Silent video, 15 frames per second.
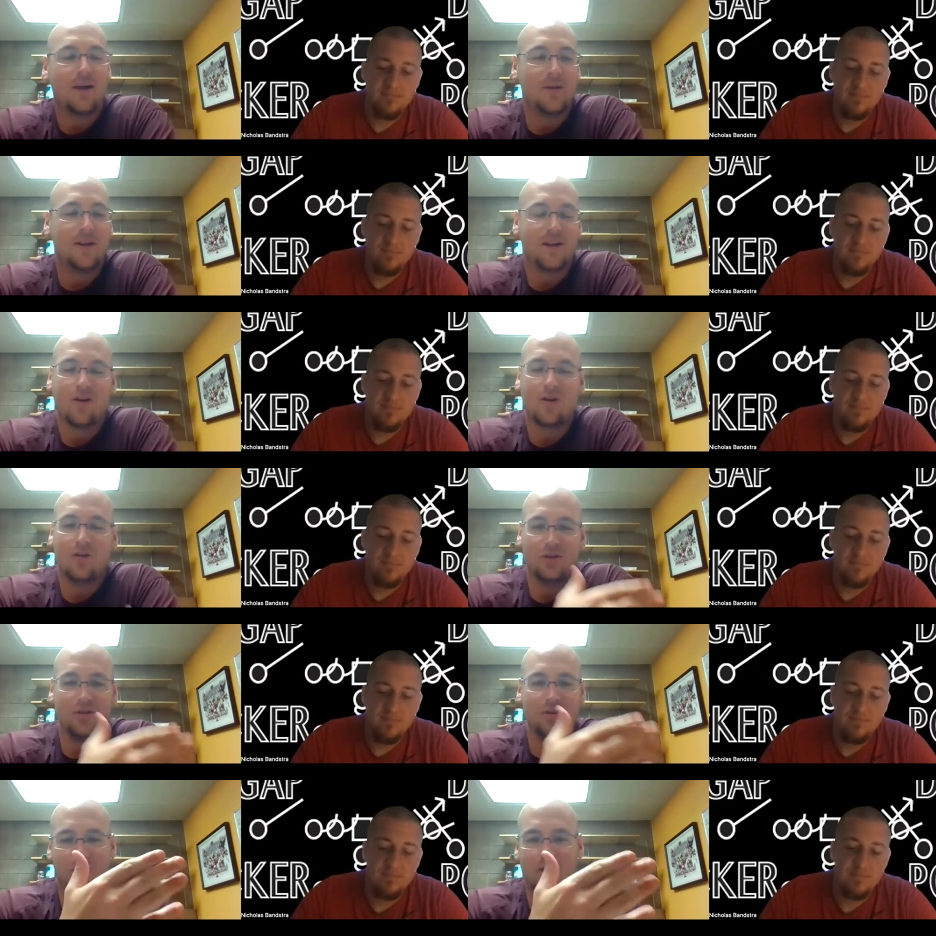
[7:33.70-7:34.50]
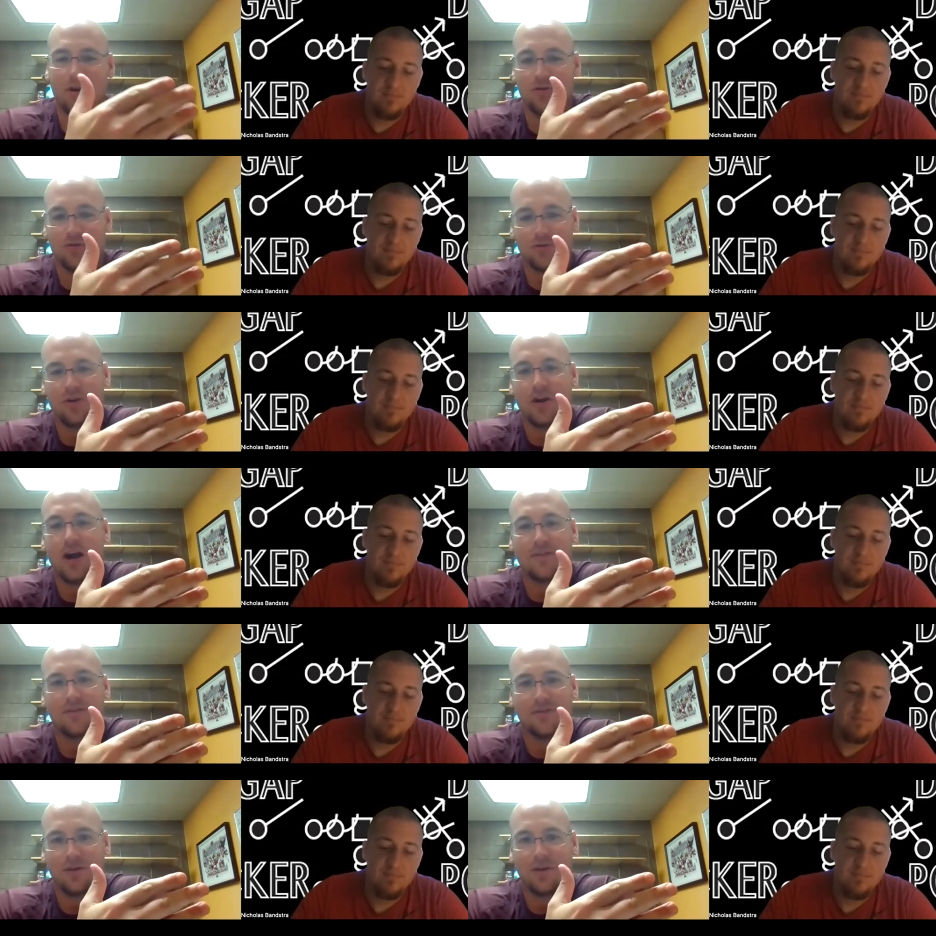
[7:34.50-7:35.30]
Speaker 1: i mean coach you know coach
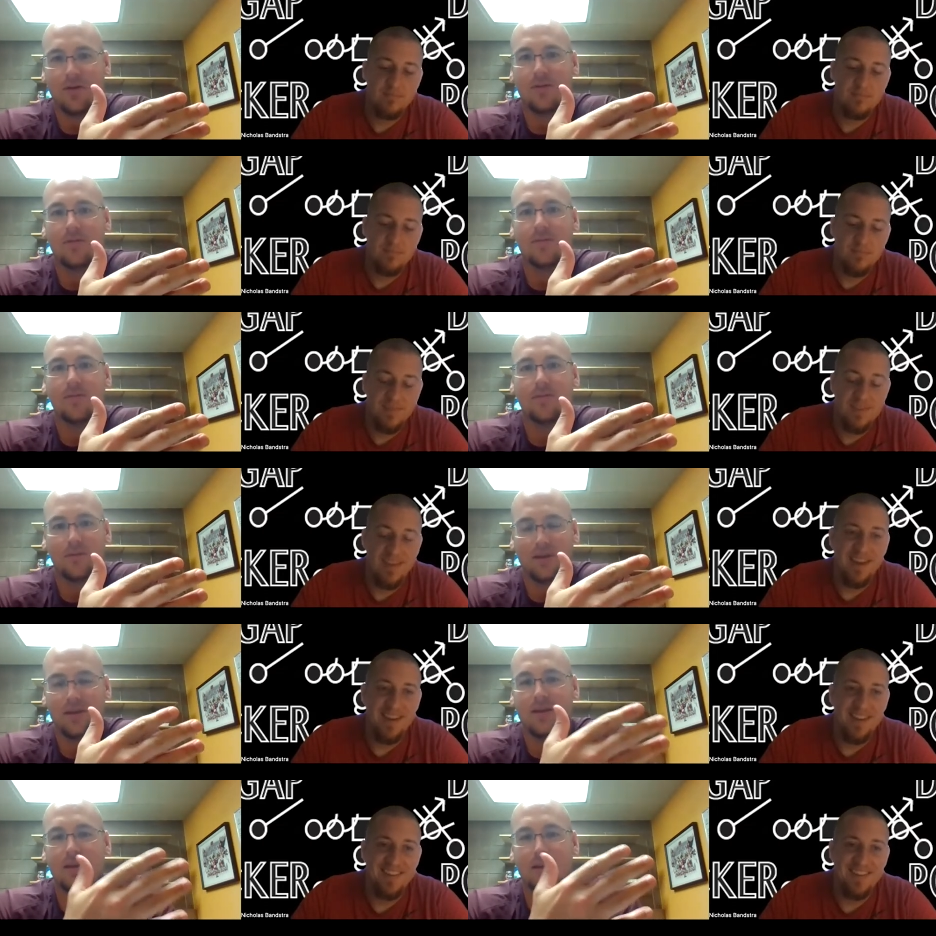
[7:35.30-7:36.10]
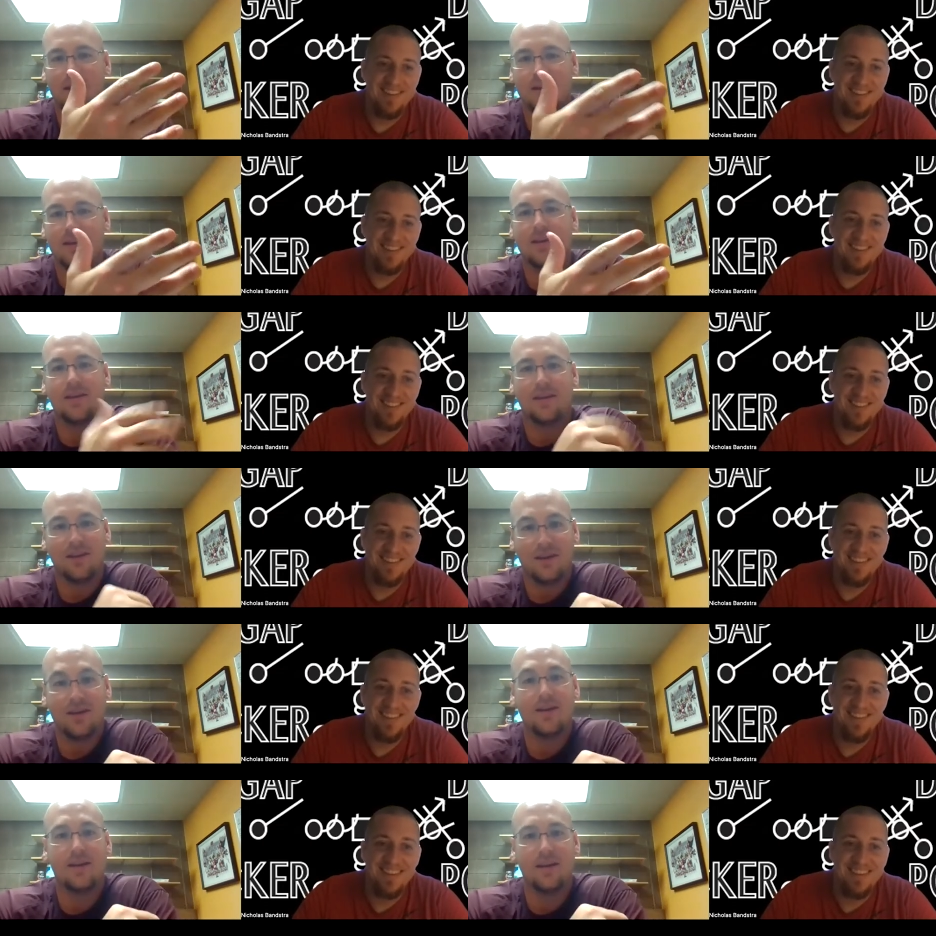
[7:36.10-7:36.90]
rudolph so yeah
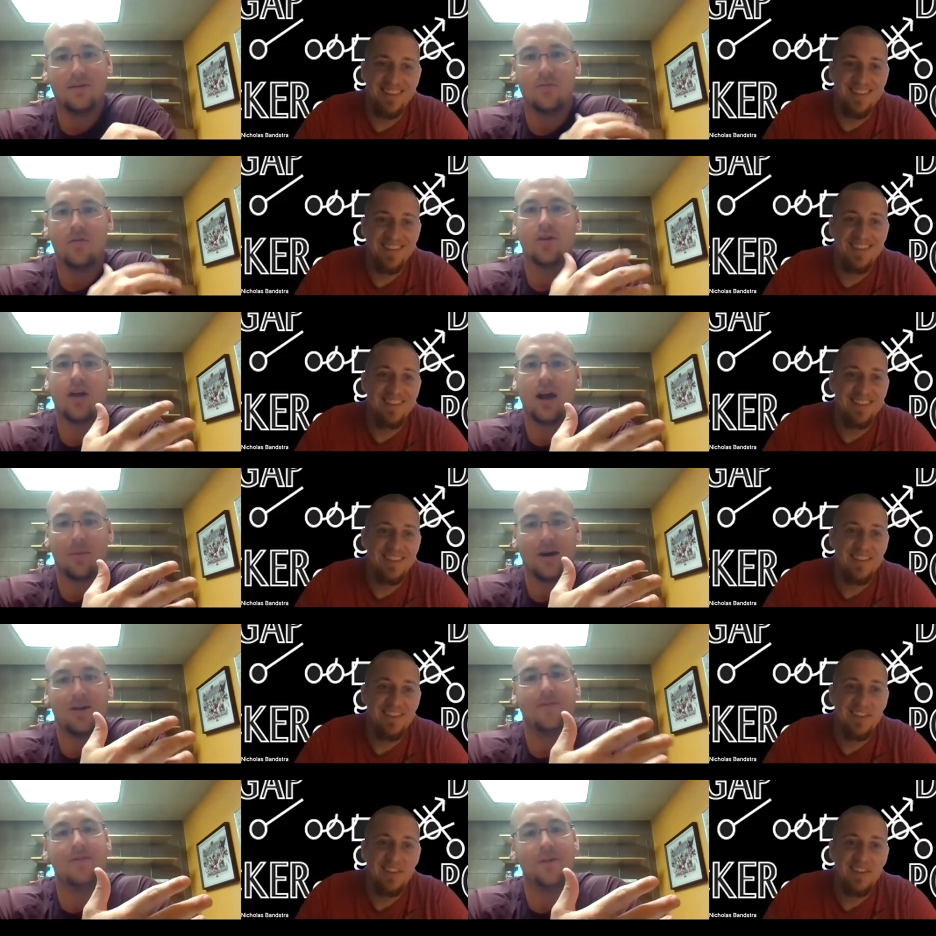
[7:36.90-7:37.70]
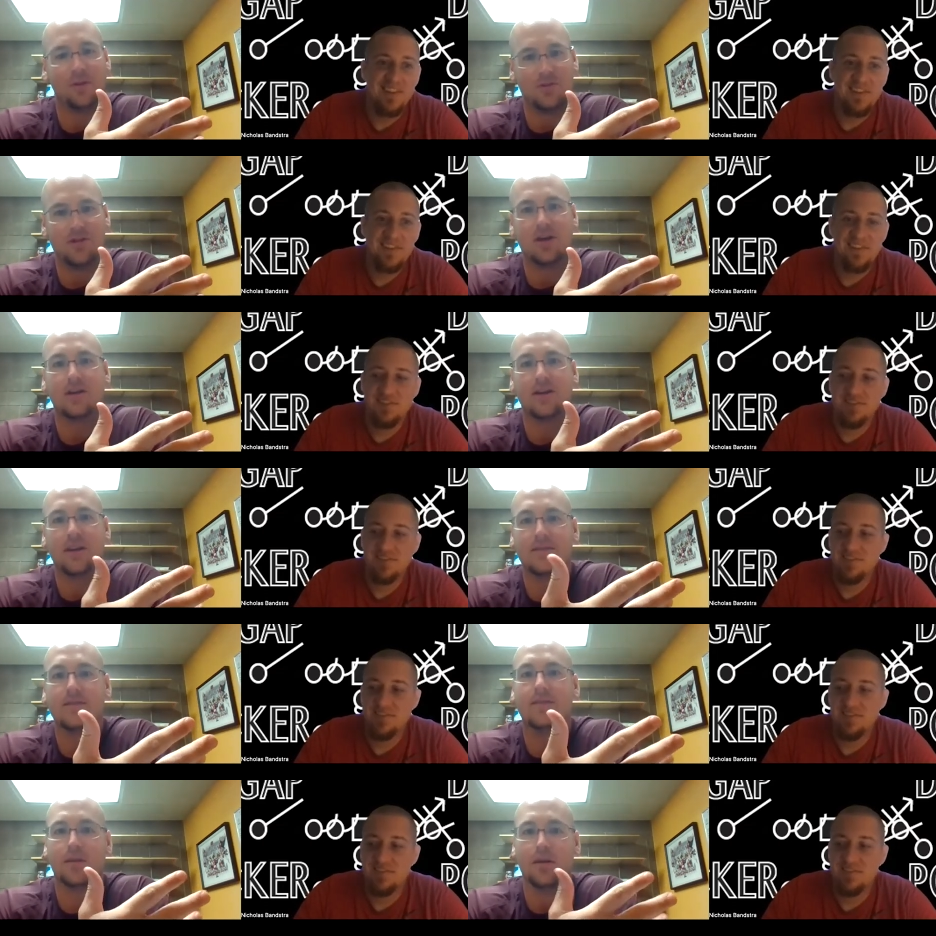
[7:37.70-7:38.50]
he, he, when you talk about film
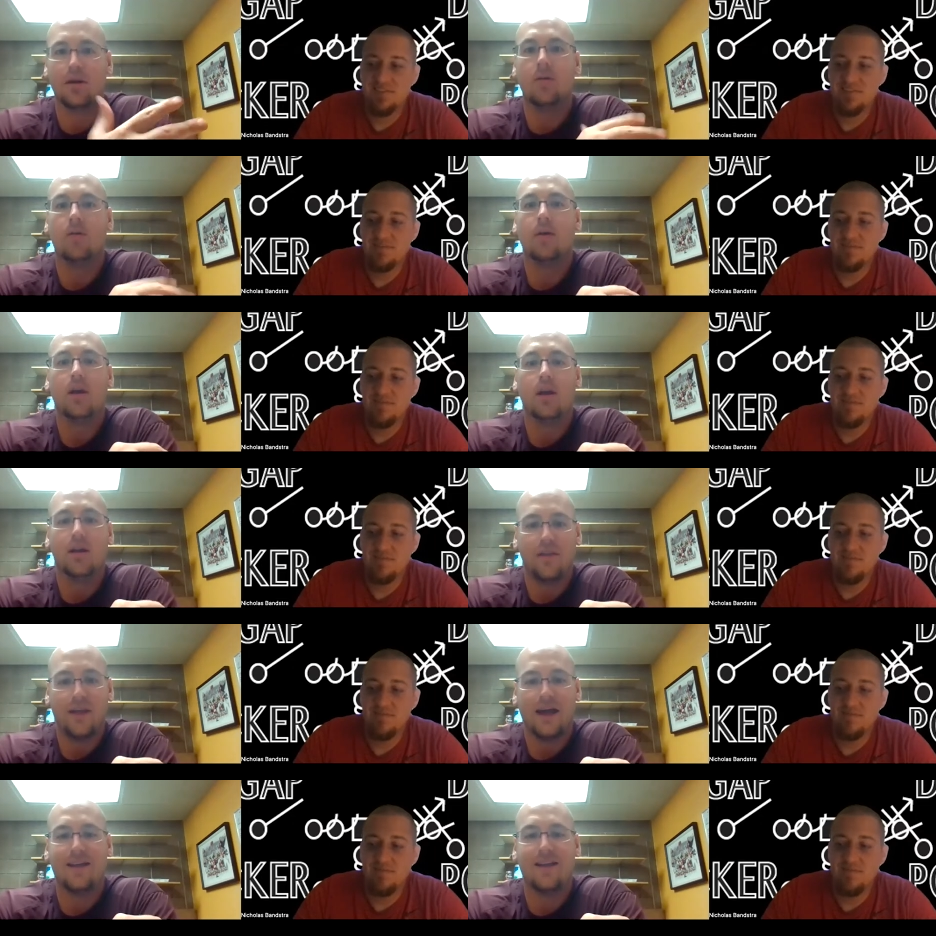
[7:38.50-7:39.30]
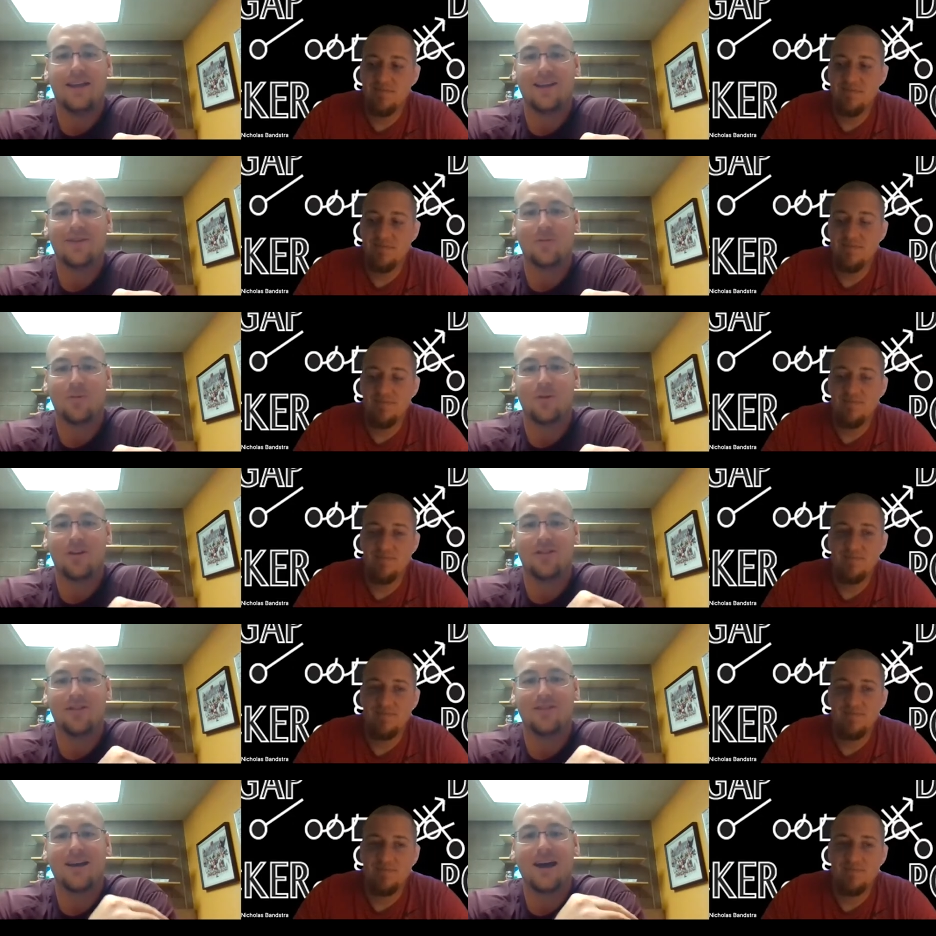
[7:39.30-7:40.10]
junkies you know that that's
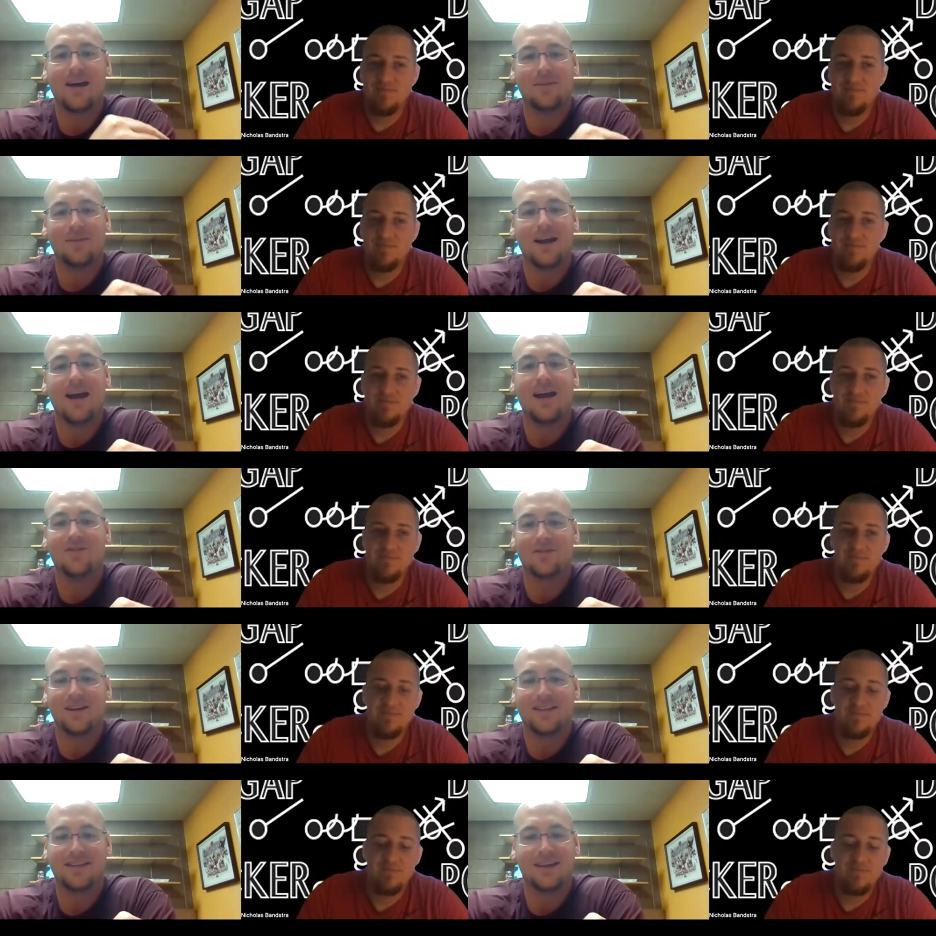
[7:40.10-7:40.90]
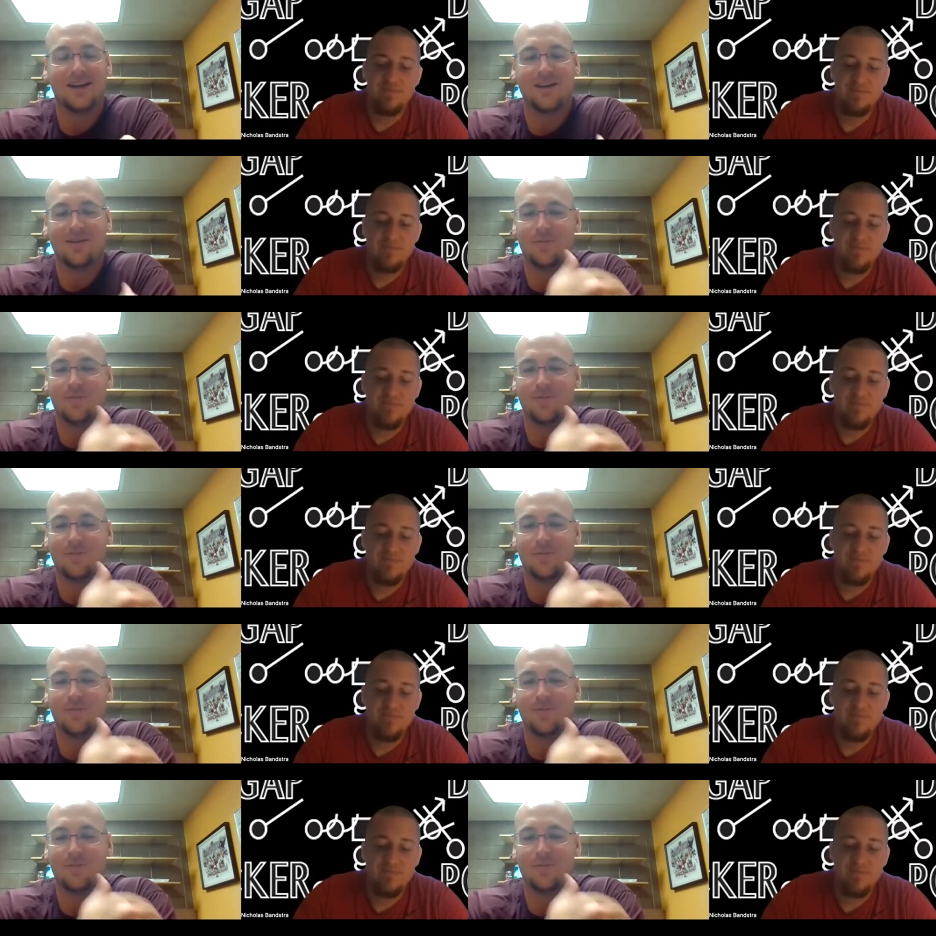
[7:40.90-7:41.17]
one of the top guys right there.